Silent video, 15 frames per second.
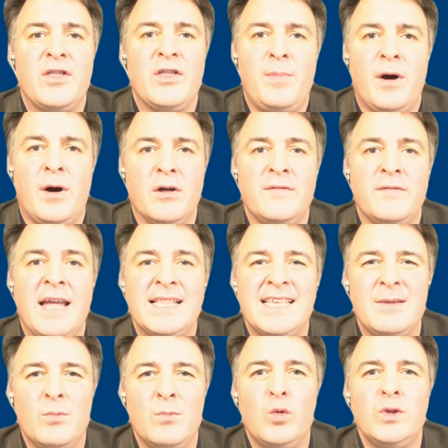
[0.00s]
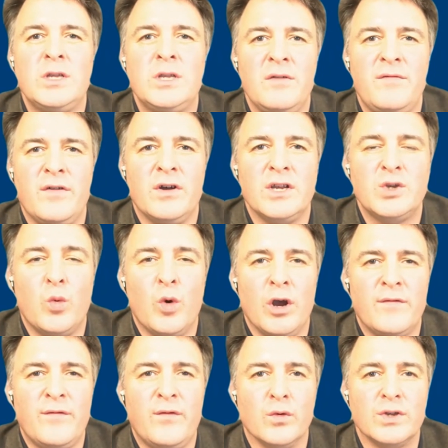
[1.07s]
the path of getting more diverse
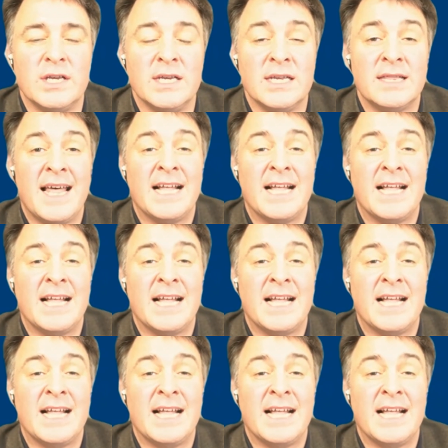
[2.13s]
workforces.